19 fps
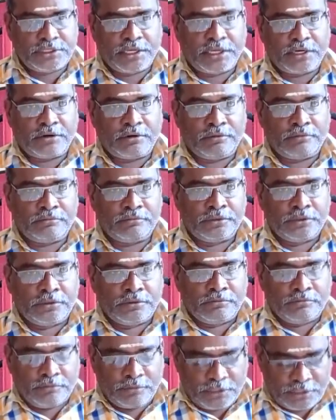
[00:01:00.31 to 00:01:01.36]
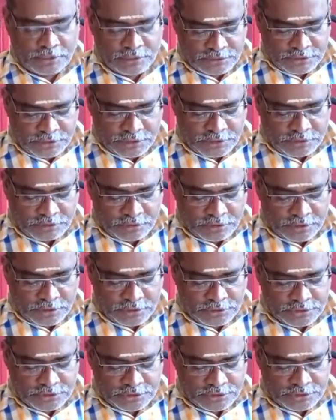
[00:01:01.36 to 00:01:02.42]
data
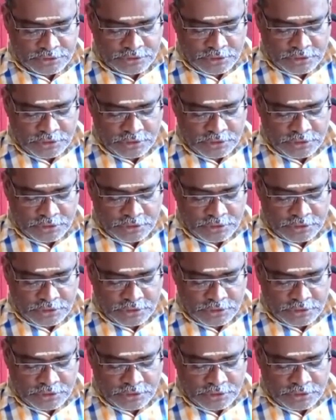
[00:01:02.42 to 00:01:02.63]
analysis,